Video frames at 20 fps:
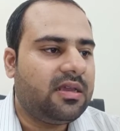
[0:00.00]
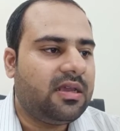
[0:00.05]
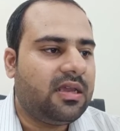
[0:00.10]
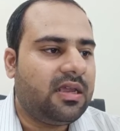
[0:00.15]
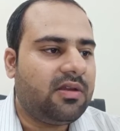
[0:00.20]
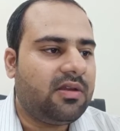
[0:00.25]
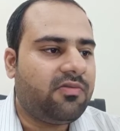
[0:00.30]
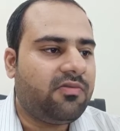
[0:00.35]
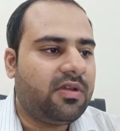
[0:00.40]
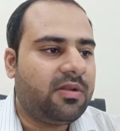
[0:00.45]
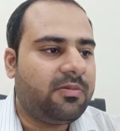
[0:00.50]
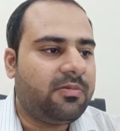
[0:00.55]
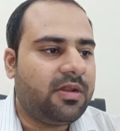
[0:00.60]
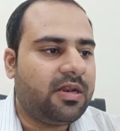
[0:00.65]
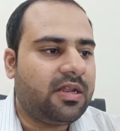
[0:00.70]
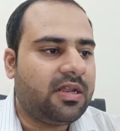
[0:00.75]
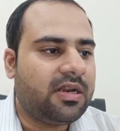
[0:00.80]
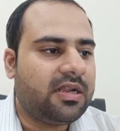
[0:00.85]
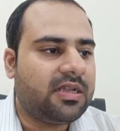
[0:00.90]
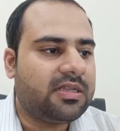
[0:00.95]
it will be
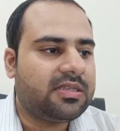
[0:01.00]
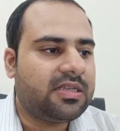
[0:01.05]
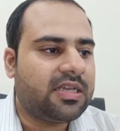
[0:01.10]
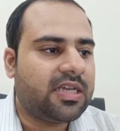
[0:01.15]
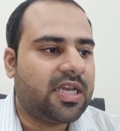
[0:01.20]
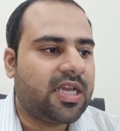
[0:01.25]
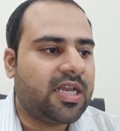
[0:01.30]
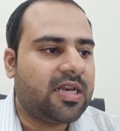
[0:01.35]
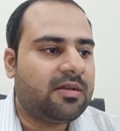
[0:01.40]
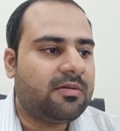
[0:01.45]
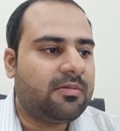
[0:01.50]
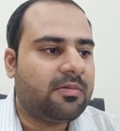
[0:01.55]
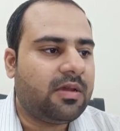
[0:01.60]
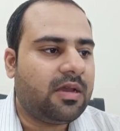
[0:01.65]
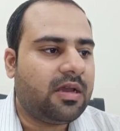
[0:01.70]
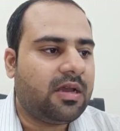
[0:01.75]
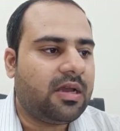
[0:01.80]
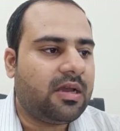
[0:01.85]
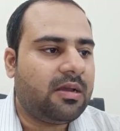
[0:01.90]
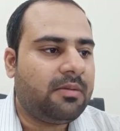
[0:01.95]
increasing in
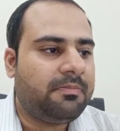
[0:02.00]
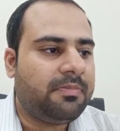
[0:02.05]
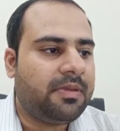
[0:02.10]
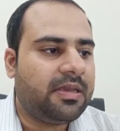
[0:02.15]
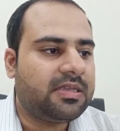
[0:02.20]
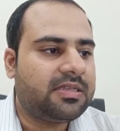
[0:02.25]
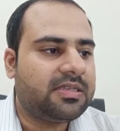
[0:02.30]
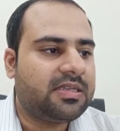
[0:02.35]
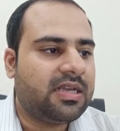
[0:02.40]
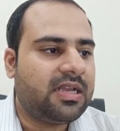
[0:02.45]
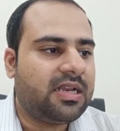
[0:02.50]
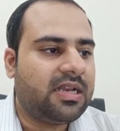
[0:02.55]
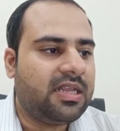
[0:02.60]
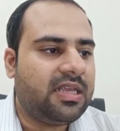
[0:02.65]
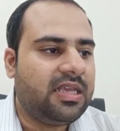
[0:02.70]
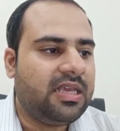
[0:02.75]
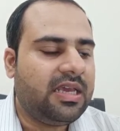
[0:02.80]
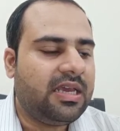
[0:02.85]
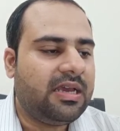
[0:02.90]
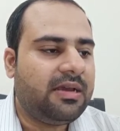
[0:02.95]
pixel,
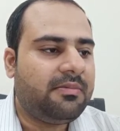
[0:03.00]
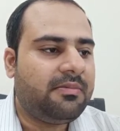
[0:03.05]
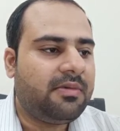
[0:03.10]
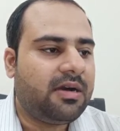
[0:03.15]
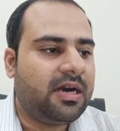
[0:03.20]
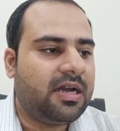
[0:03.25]
em,